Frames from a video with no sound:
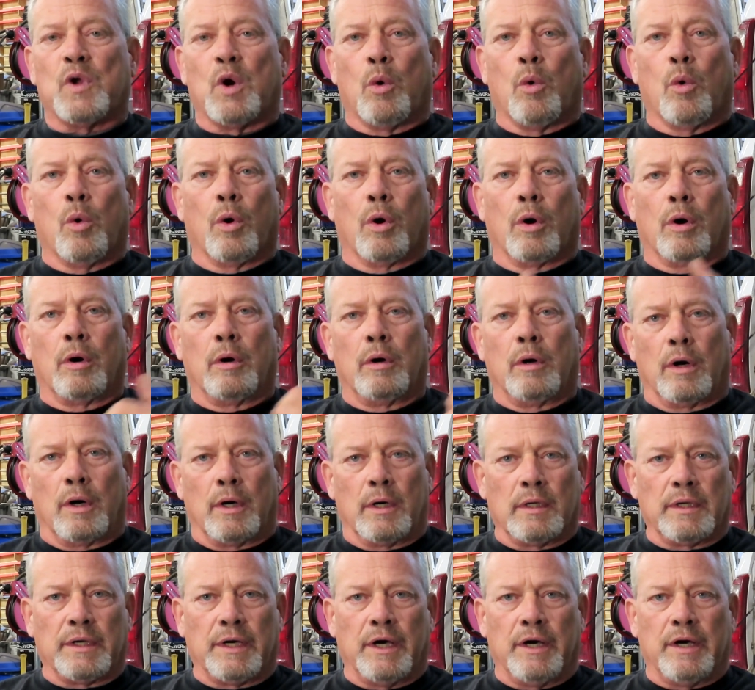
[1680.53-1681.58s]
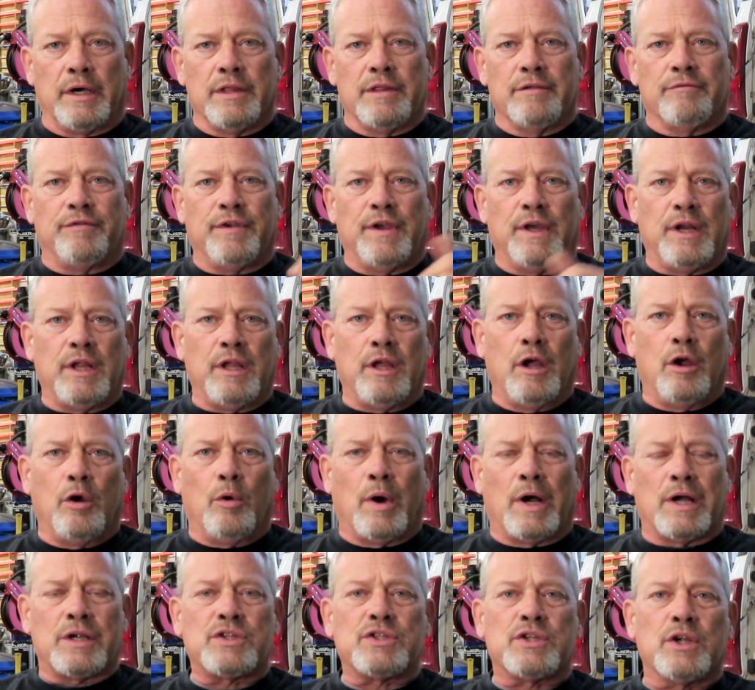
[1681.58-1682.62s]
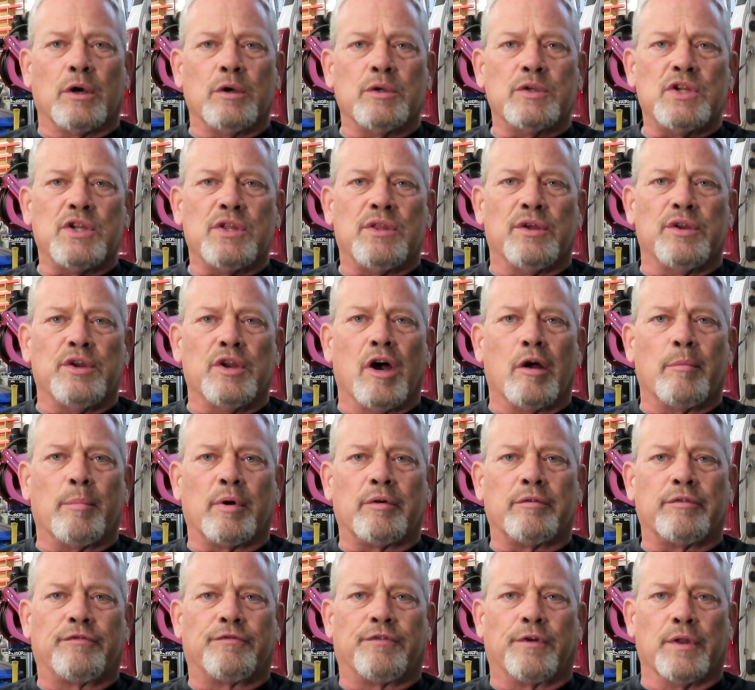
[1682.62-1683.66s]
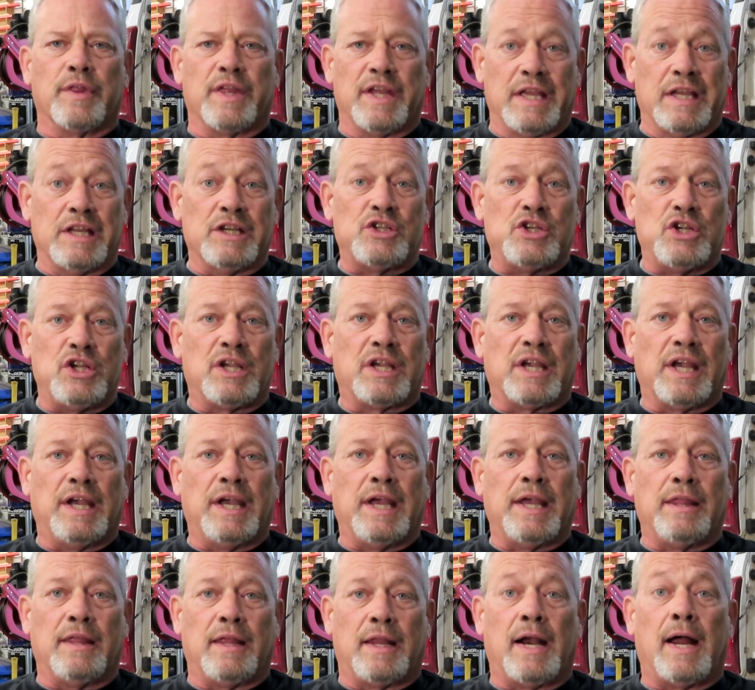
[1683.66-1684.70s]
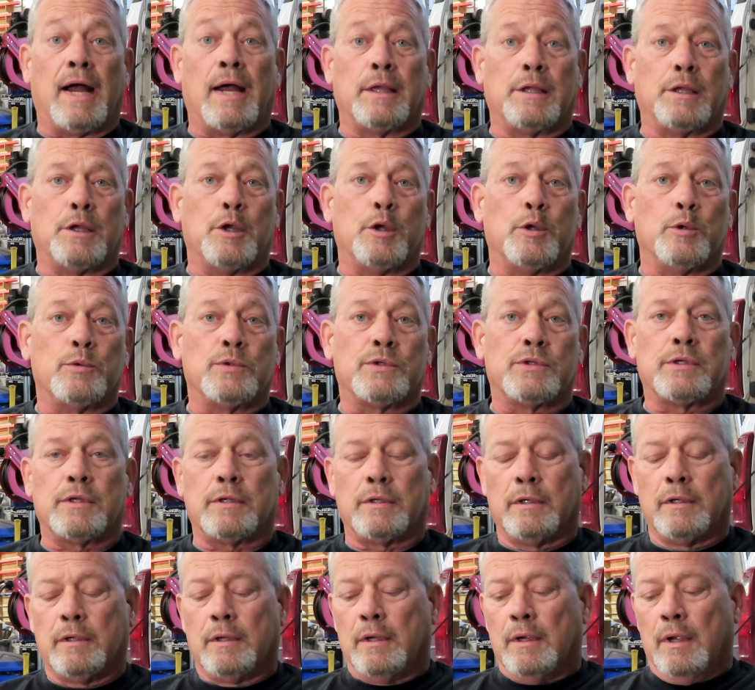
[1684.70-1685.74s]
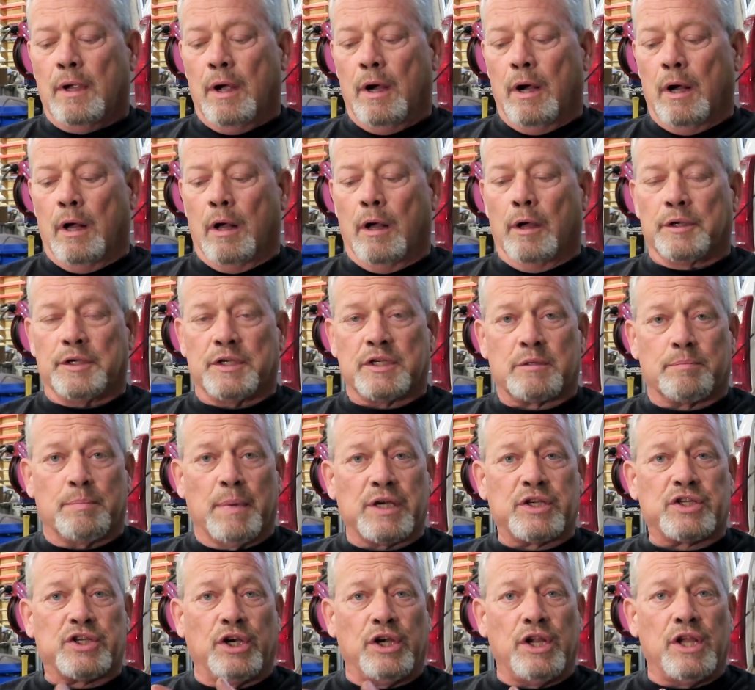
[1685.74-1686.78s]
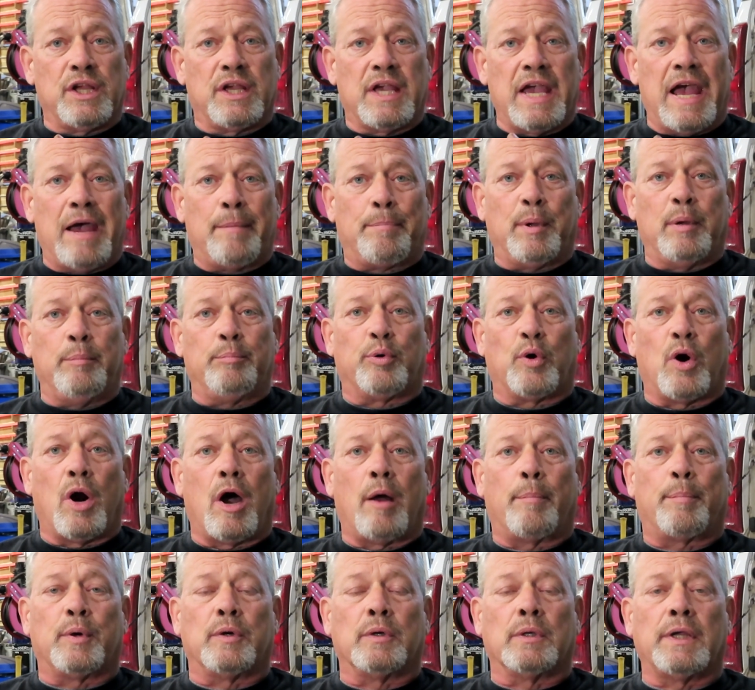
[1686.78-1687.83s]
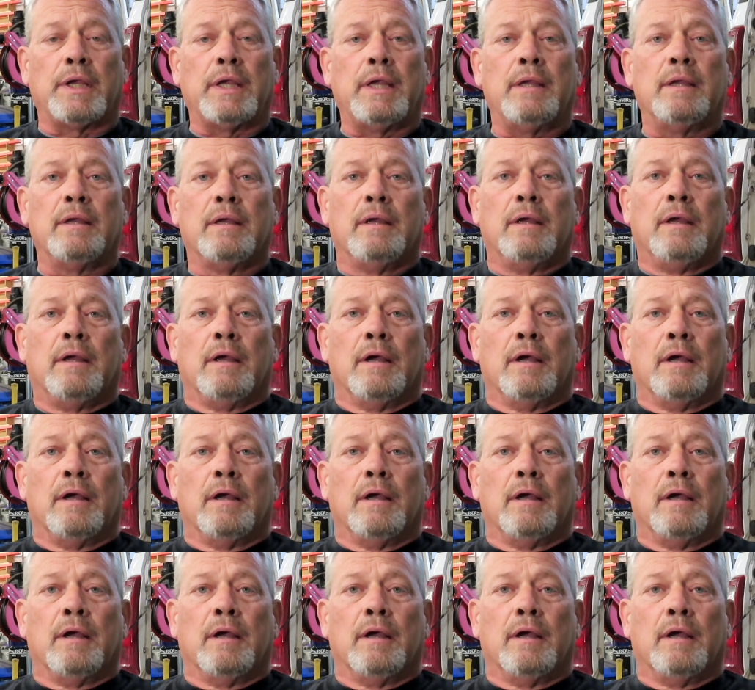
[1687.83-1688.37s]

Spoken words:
Or earlier in the video I showed you the number for the NGK that I used. Just make sure you gap it properly.